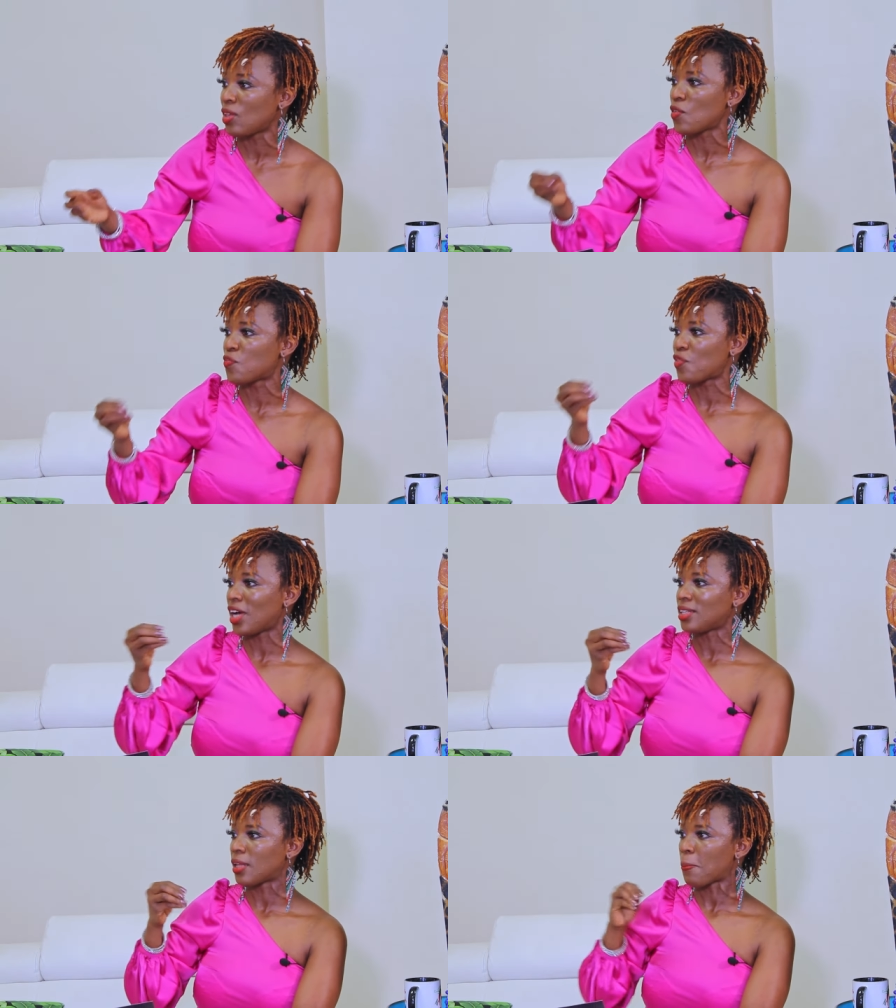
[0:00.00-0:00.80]
you
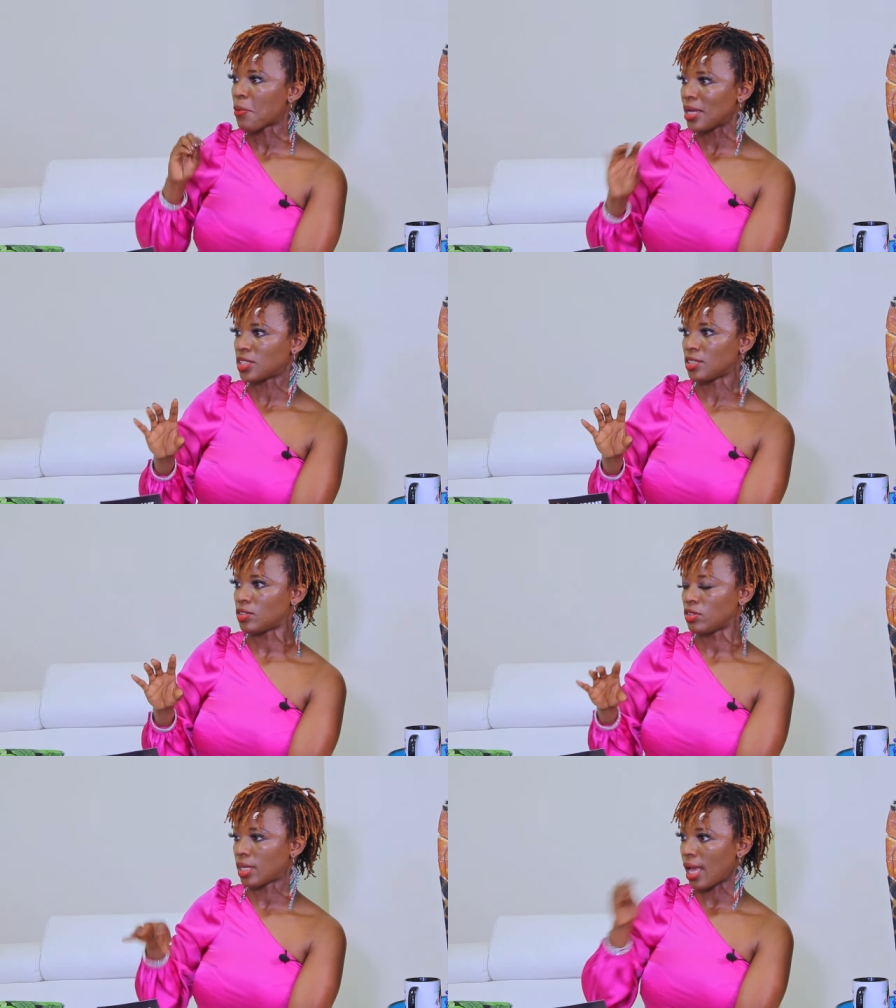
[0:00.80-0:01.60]
felt the pressure
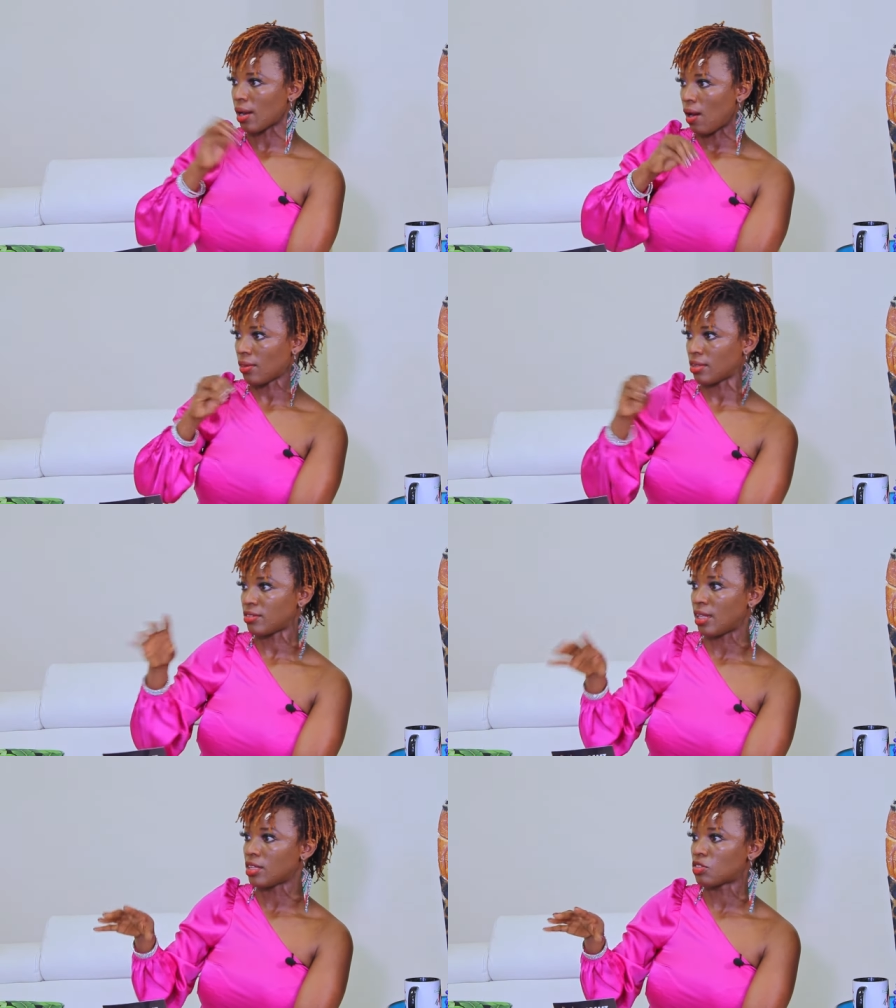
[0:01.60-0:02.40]
to get all those
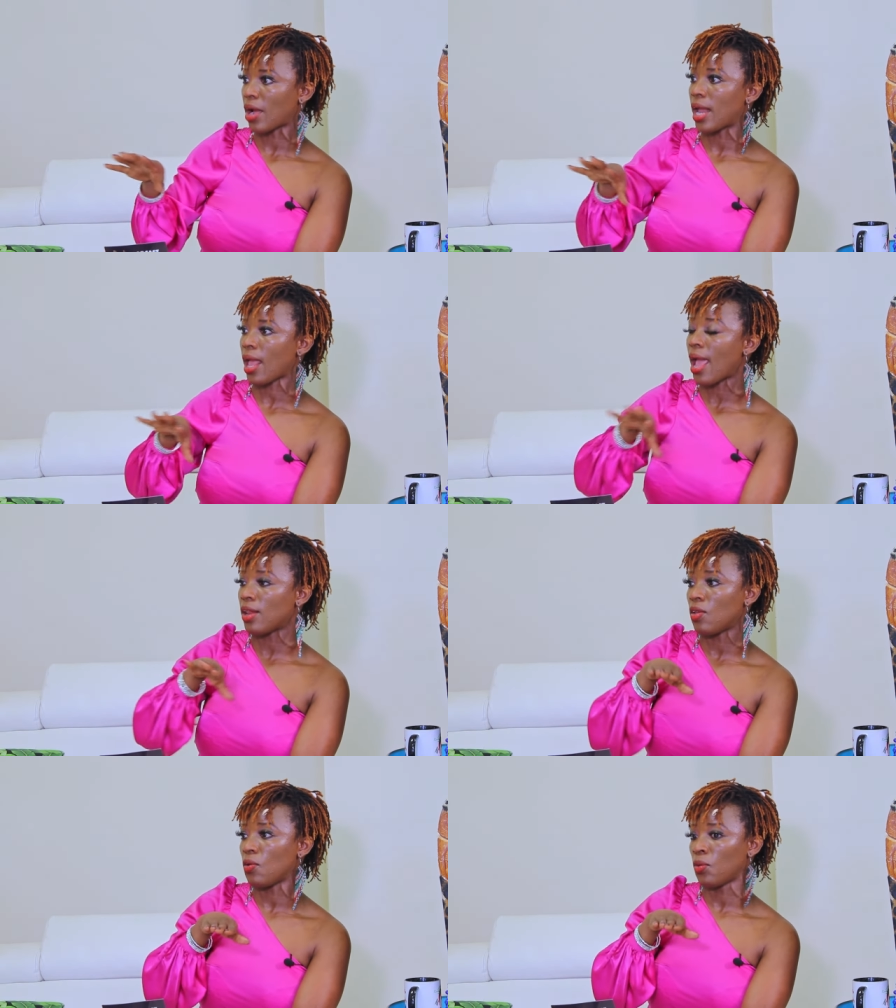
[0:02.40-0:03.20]
things right,
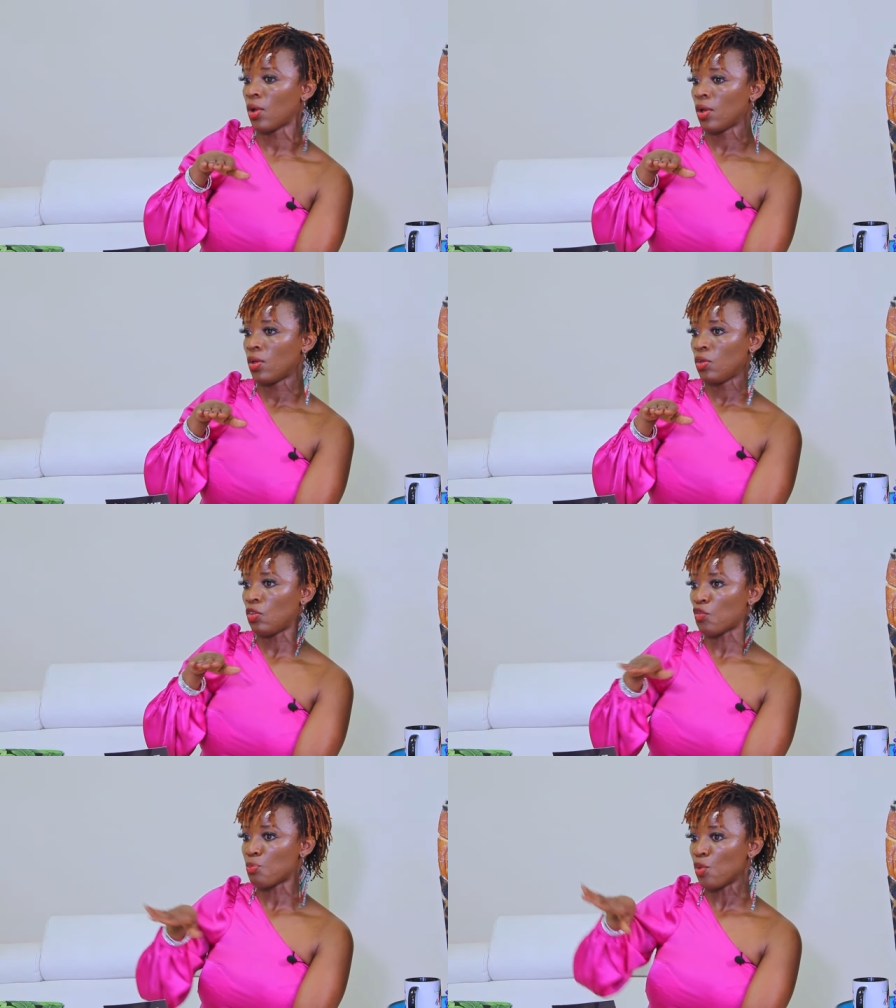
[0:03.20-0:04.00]
and you you've